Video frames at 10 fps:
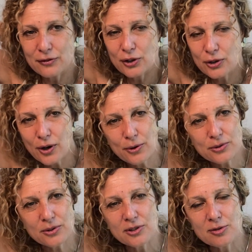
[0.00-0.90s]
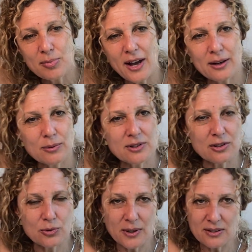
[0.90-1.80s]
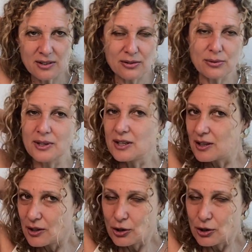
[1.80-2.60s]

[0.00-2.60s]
If you're close to the spine with the twenty-three,